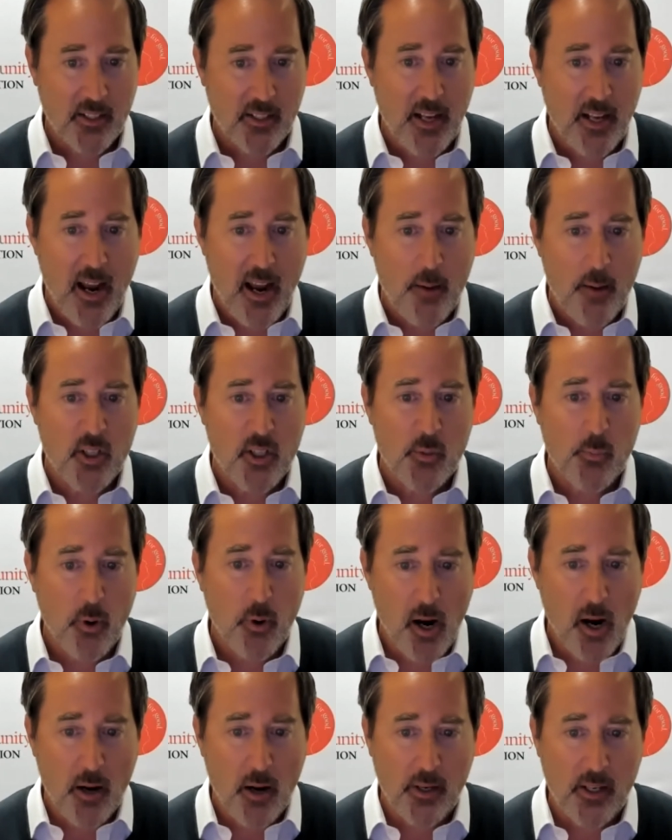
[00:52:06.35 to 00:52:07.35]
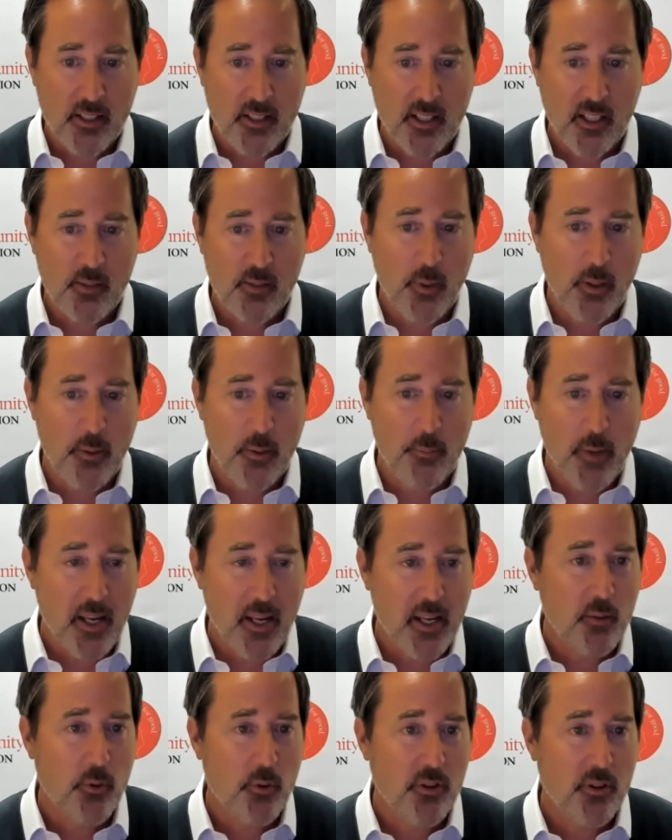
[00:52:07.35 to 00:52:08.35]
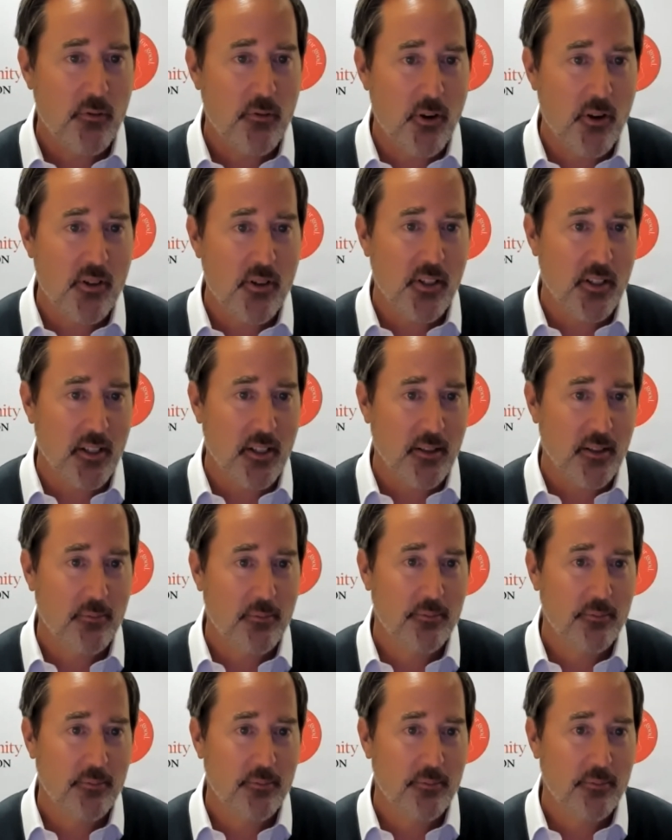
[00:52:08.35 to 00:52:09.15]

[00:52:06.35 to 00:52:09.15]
and how much progress has been made with diversity?